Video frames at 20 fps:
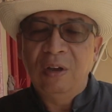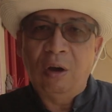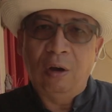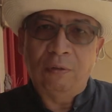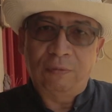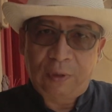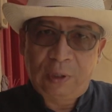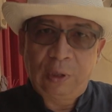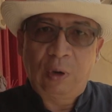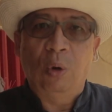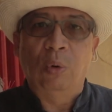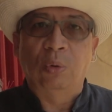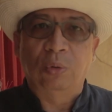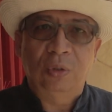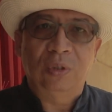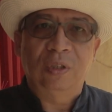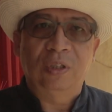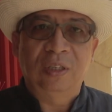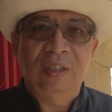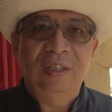of
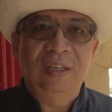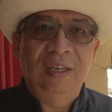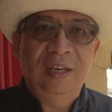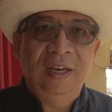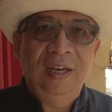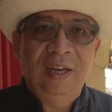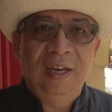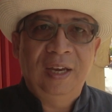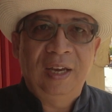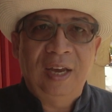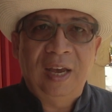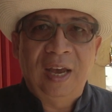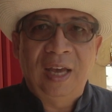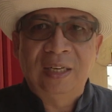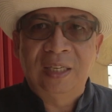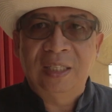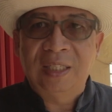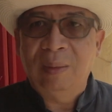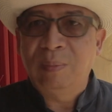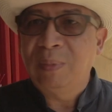growth.
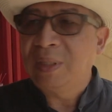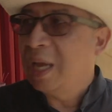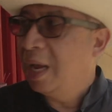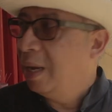At the same